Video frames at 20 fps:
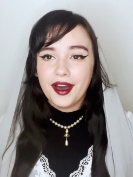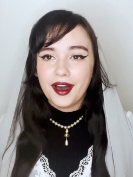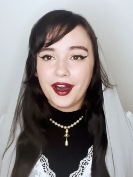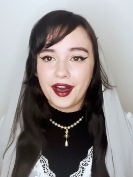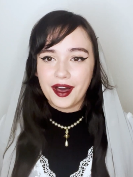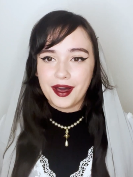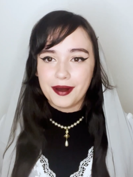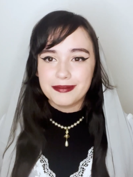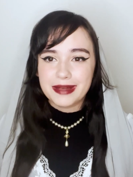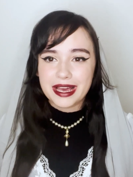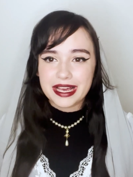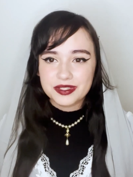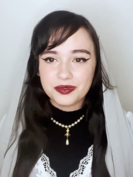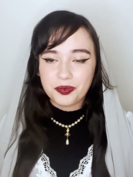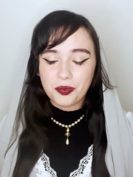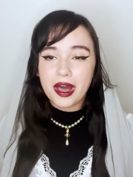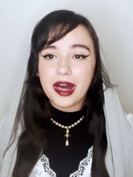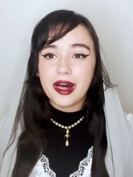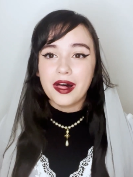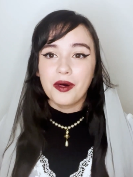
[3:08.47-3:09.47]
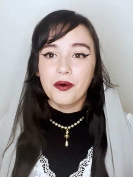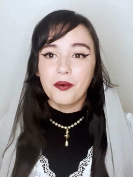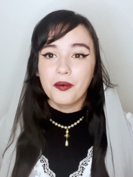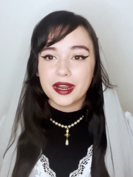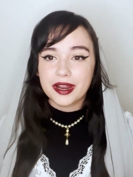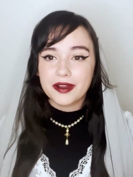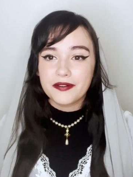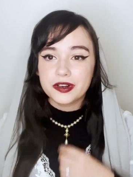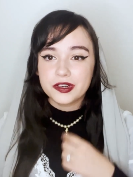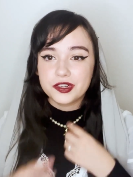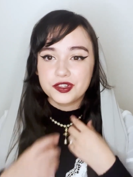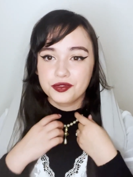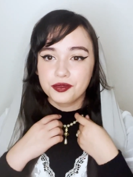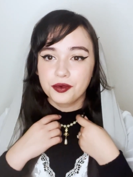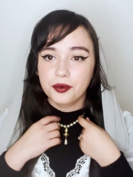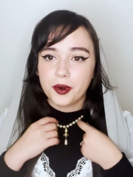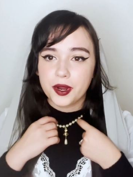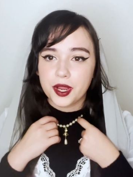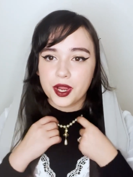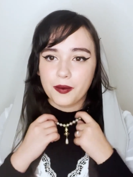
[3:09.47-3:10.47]
As well, whatever
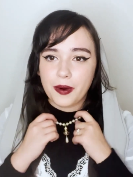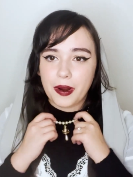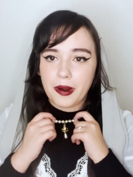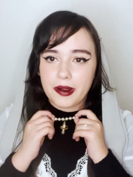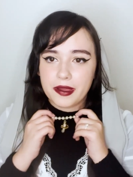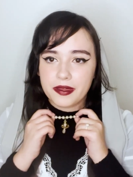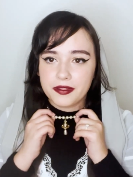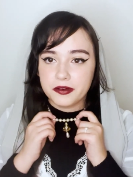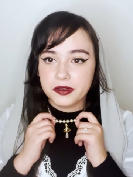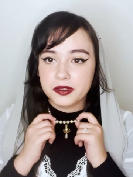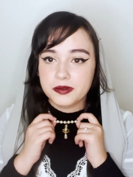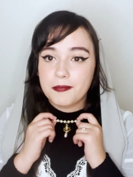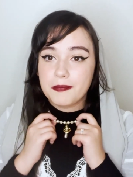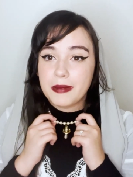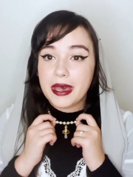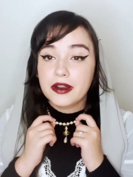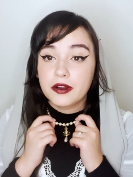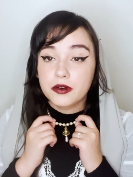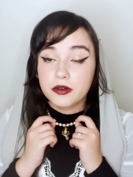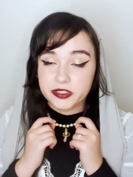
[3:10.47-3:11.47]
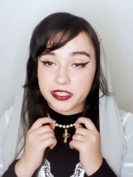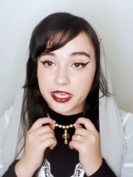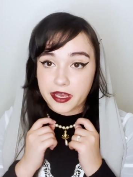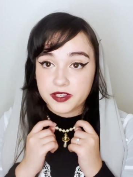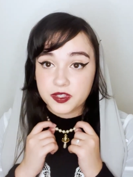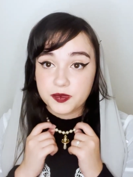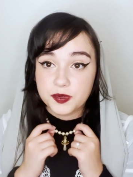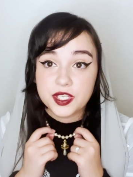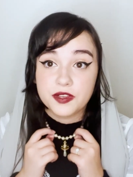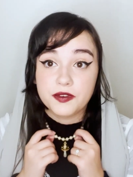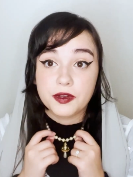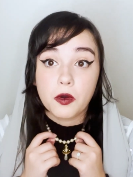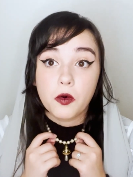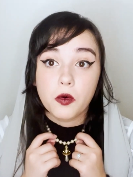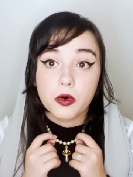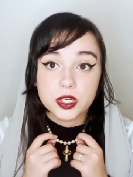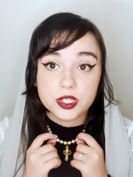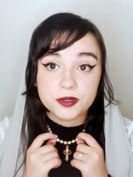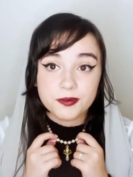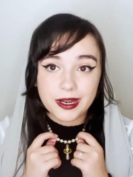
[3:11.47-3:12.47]
jewelry you're wearing, those metals have specific
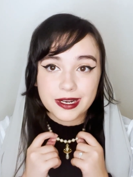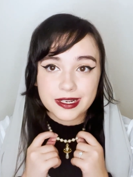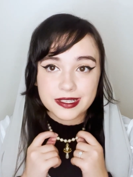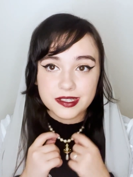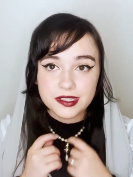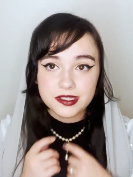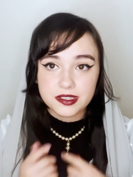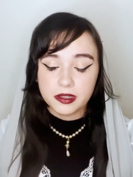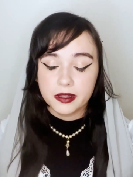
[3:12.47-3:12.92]
correspondences.